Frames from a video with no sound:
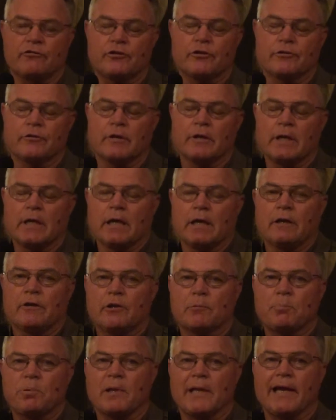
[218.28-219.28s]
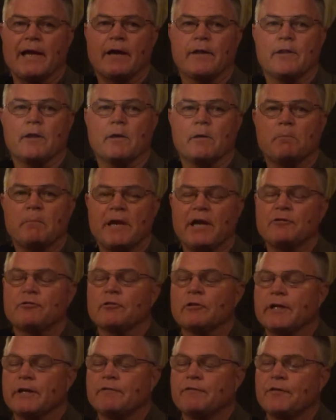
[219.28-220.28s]
is to play on the
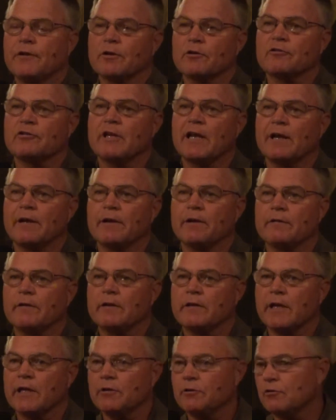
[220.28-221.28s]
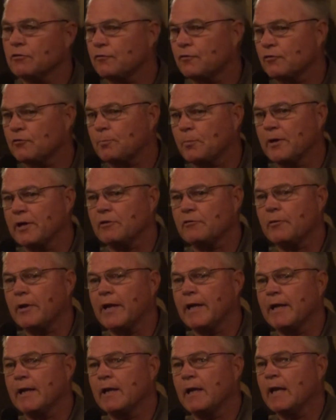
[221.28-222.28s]
major league fields down there that they use for spring
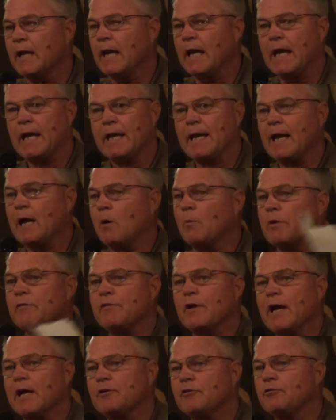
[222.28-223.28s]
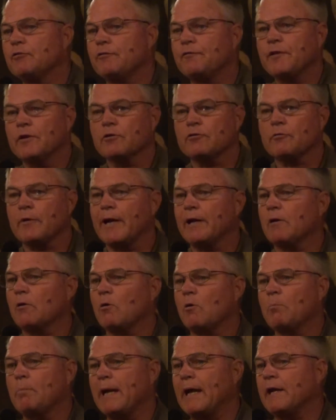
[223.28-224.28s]
training. And now we've got 2 fields right in
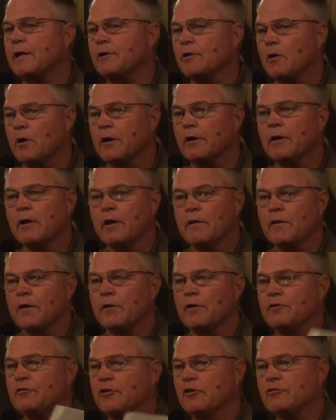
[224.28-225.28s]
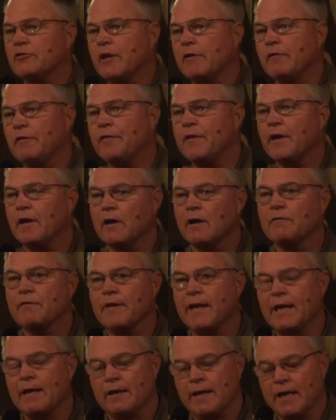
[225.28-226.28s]
our own backyard that are just everything of
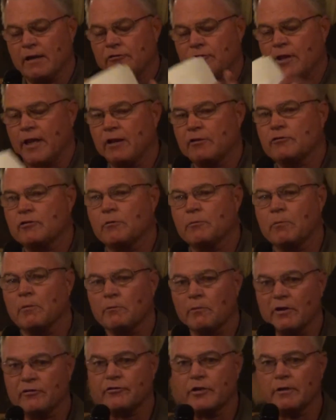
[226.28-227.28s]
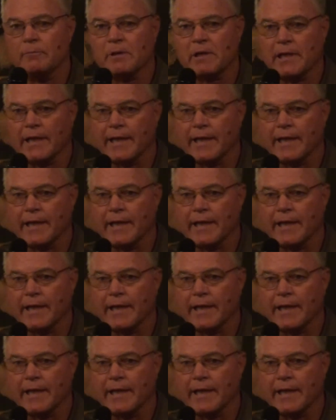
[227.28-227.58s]
that, and that's thanks to Rusty.